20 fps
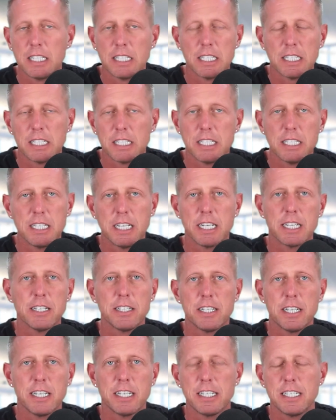You can shake
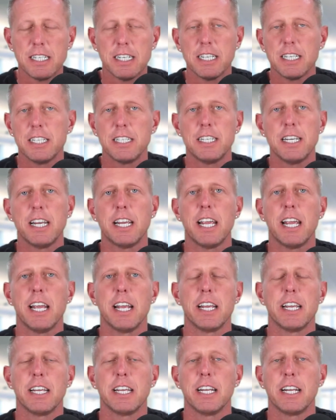
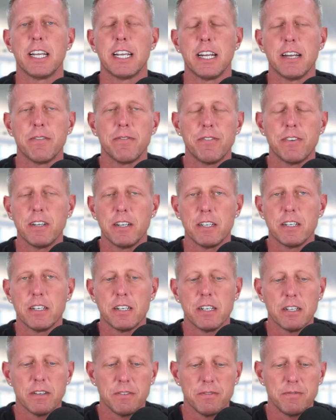it, and
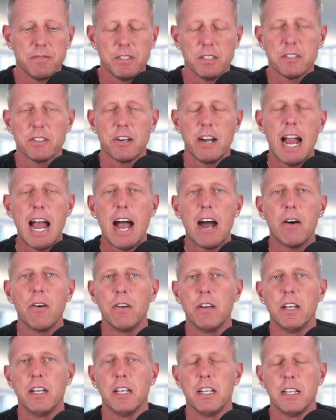you're gonna filter
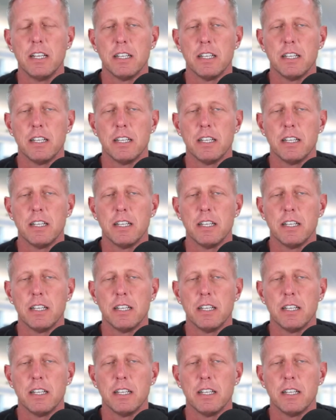out